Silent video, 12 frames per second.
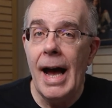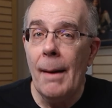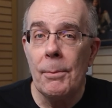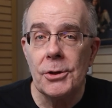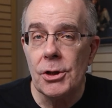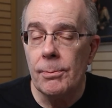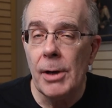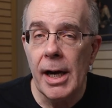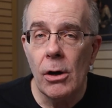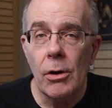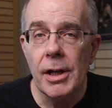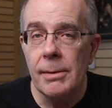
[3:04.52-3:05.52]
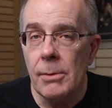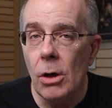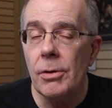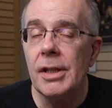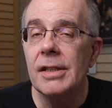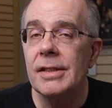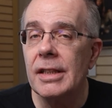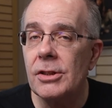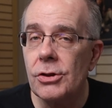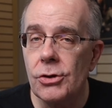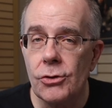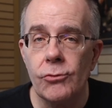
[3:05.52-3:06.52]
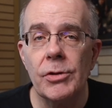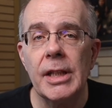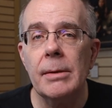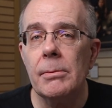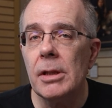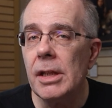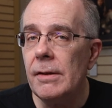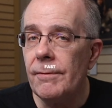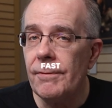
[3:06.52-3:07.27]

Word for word: aperture priority mode is extremely